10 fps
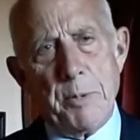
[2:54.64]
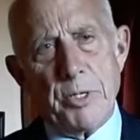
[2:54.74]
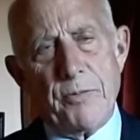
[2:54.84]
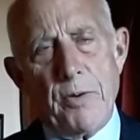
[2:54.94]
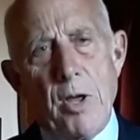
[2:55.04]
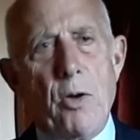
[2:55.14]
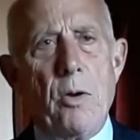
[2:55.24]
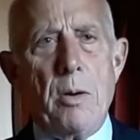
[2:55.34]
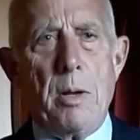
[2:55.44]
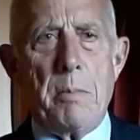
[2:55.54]
most of you
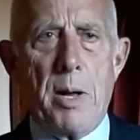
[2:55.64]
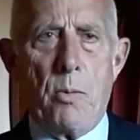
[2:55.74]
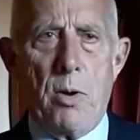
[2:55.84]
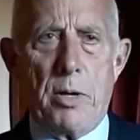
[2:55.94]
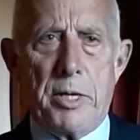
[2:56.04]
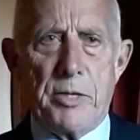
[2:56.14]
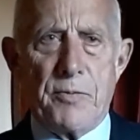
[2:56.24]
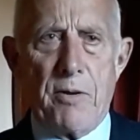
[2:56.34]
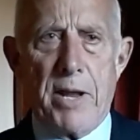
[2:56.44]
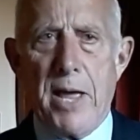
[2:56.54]
know, my work
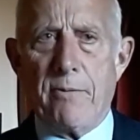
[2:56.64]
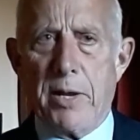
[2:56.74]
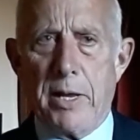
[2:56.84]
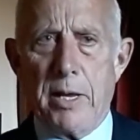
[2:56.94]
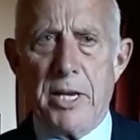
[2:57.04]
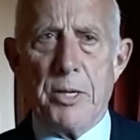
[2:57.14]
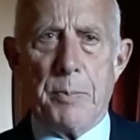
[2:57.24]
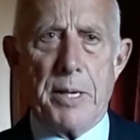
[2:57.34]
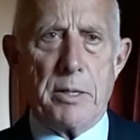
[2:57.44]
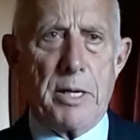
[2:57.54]
is very heavily
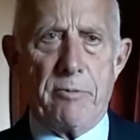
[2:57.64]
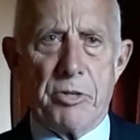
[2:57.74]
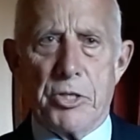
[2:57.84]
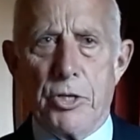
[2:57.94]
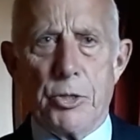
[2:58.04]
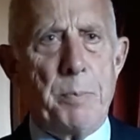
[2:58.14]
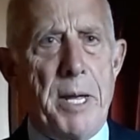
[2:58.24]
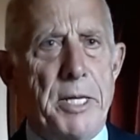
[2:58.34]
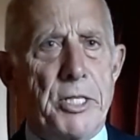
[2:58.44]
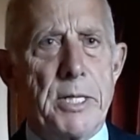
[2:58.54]
independently research
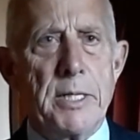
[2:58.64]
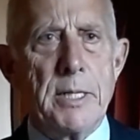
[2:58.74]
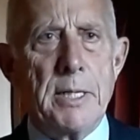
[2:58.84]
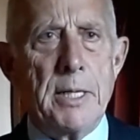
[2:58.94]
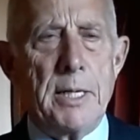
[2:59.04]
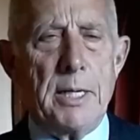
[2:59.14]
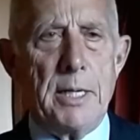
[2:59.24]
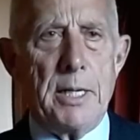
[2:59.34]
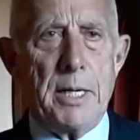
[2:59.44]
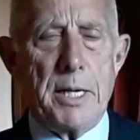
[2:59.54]
based,
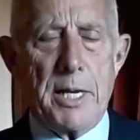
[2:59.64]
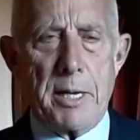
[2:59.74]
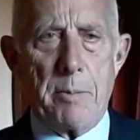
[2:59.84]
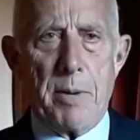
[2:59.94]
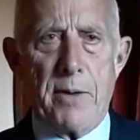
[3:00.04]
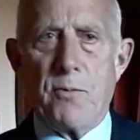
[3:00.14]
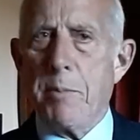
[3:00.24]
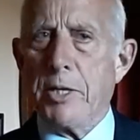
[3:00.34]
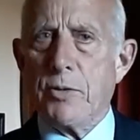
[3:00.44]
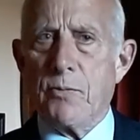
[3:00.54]
and I get my
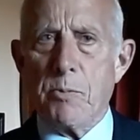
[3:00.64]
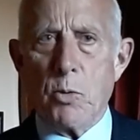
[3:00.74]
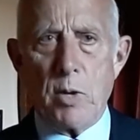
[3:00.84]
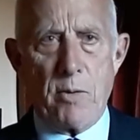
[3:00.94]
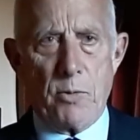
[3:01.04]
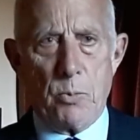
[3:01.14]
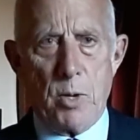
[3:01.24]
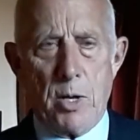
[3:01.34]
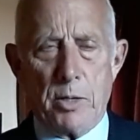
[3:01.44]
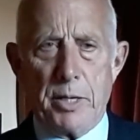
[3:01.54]
information from all over the
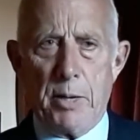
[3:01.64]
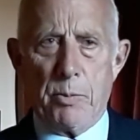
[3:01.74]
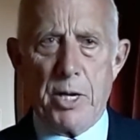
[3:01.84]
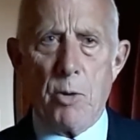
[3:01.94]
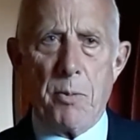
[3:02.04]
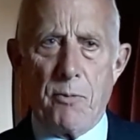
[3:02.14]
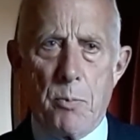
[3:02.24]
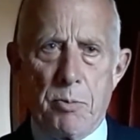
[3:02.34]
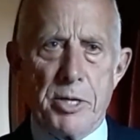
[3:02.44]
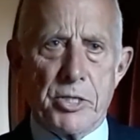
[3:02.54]
world. It would help if
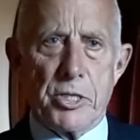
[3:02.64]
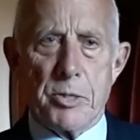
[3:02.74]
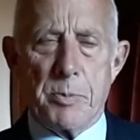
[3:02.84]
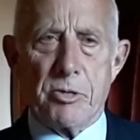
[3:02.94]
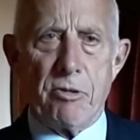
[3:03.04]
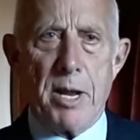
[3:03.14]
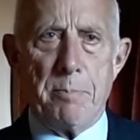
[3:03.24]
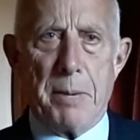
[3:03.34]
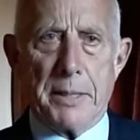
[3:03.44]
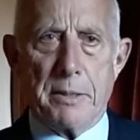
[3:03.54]
you press the
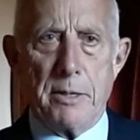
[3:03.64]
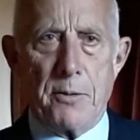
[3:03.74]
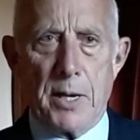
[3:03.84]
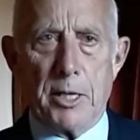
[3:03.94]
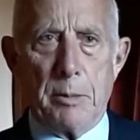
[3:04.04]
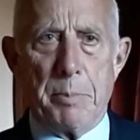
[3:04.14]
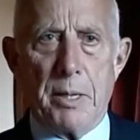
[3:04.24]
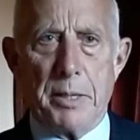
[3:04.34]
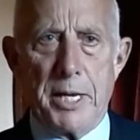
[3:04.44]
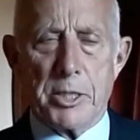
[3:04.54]
subscribe button and the little
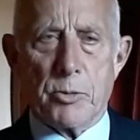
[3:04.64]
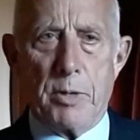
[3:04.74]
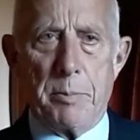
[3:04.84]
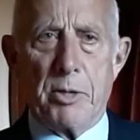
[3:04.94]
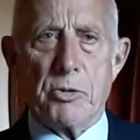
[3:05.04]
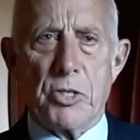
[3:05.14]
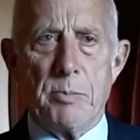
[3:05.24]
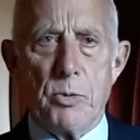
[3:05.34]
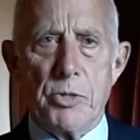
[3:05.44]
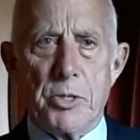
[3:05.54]
bell next to it, because the more